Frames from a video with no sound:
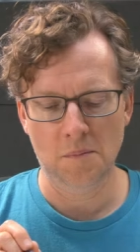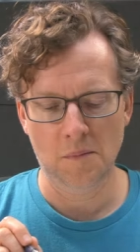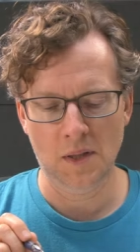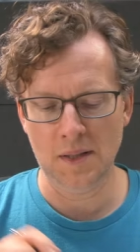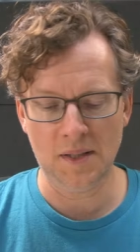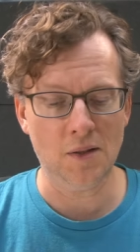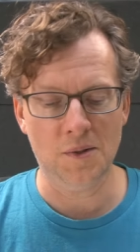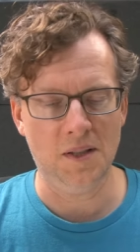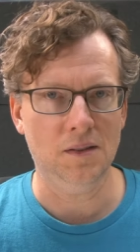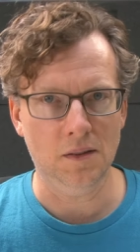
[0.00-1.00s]
This other
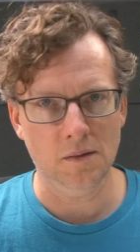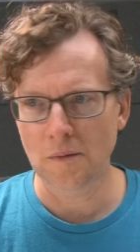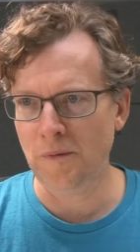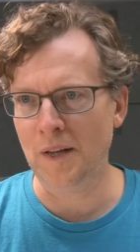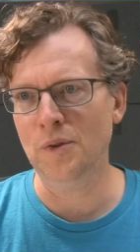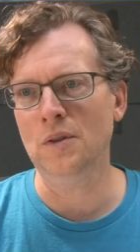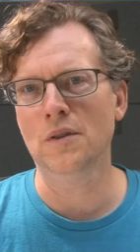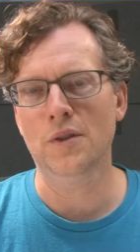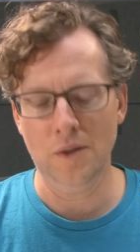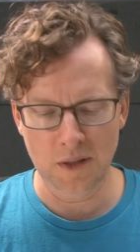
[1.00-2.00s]
signal,
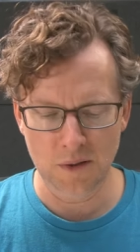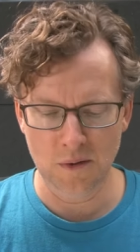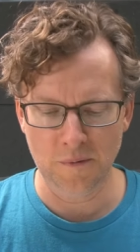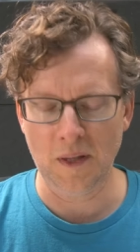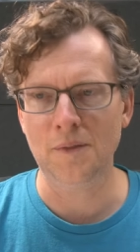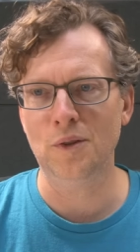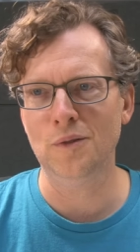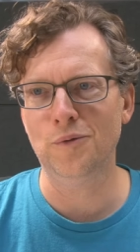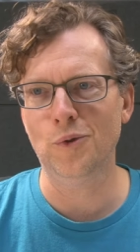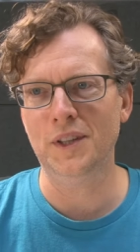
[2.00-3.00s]
530 to
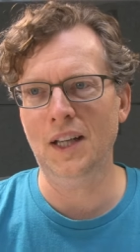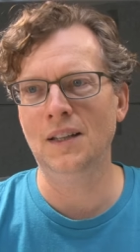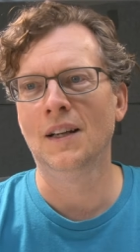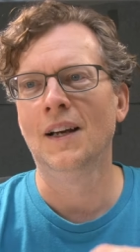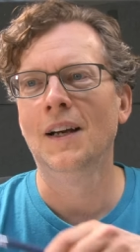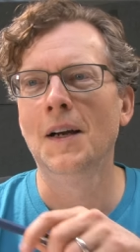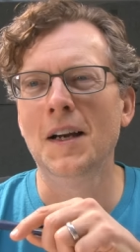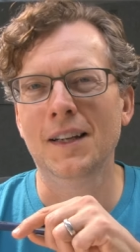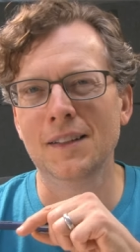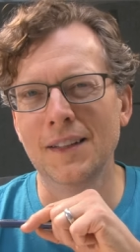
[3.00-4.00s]
548,
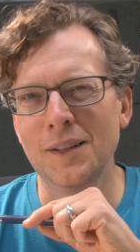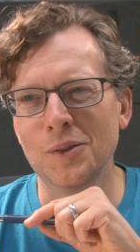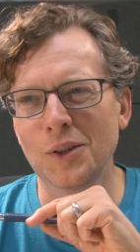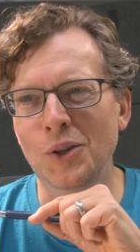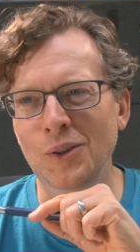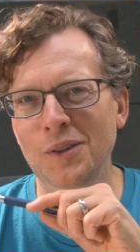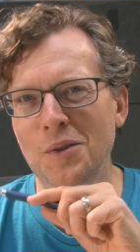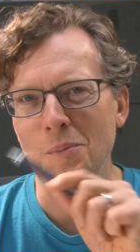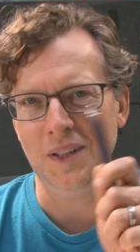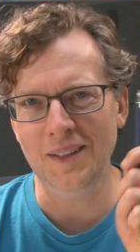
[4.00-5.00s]
it later occurred to
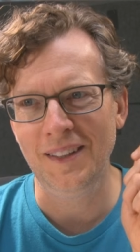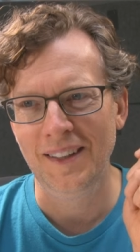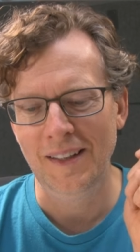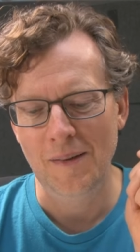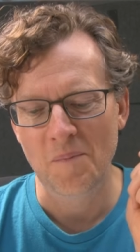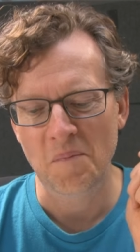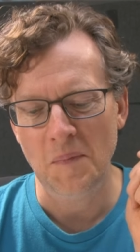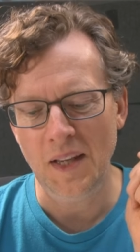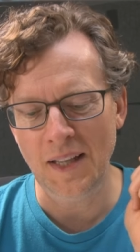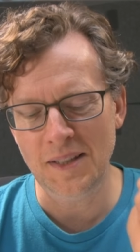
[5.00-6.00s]
me
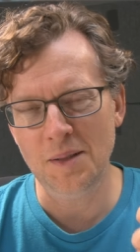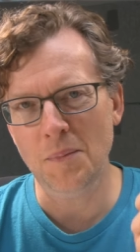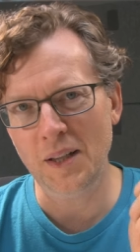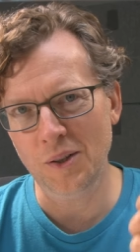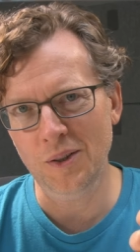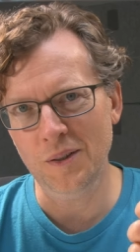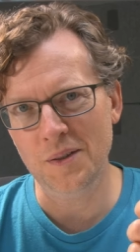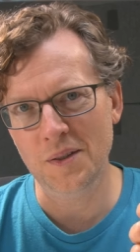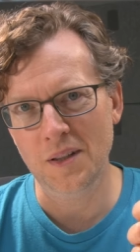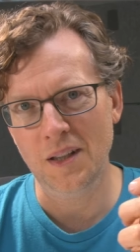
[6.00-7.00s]
18
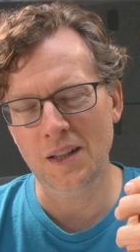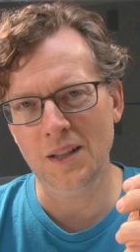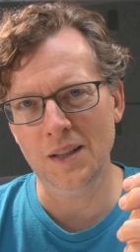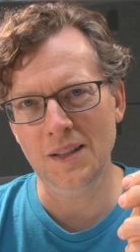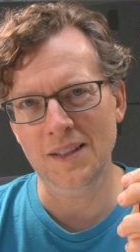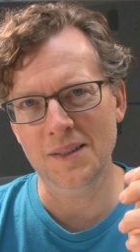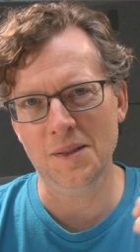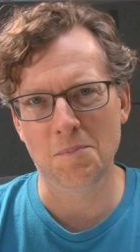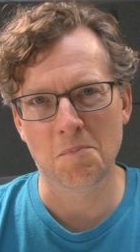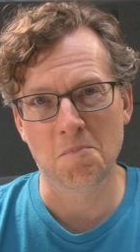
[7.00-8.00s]
megahertz uh, is
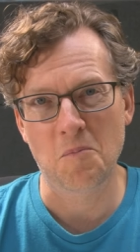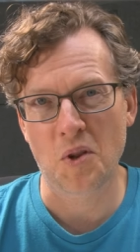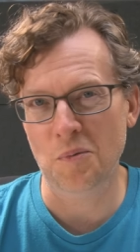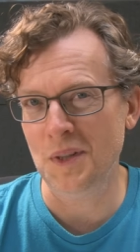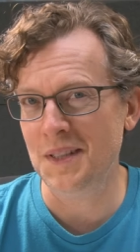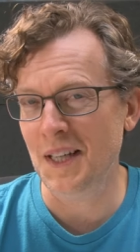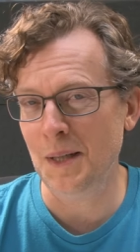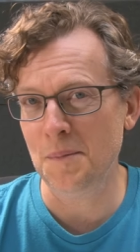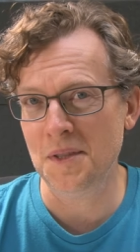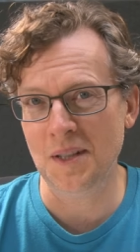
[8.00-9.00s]
3
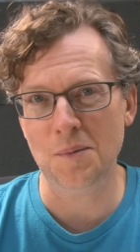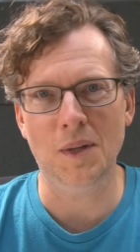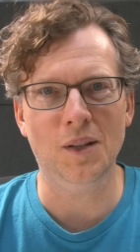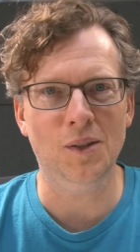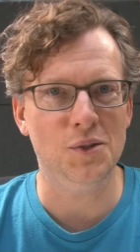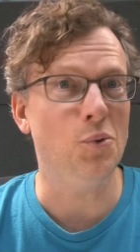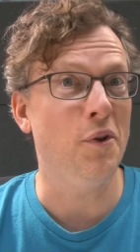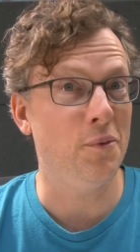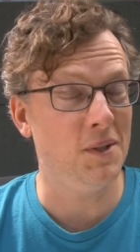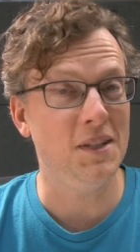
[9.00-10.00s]
times 6 megahertz, or
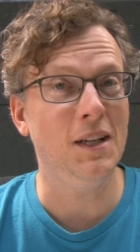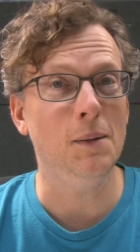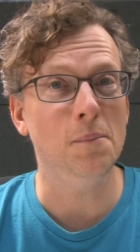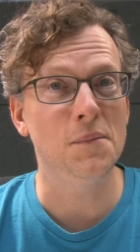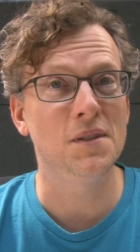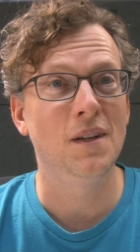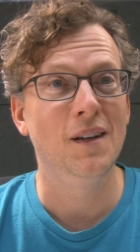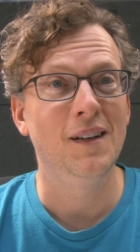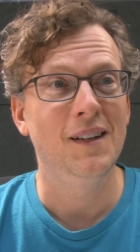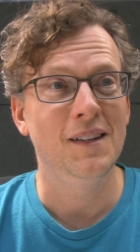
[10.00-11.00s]
3 times
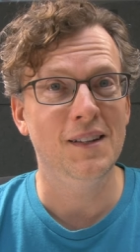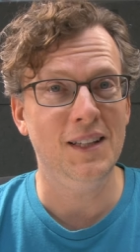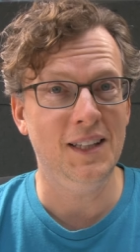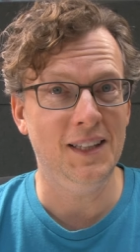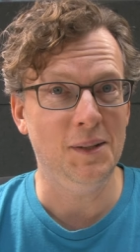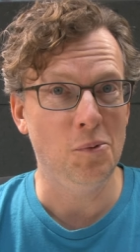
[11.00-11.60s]
the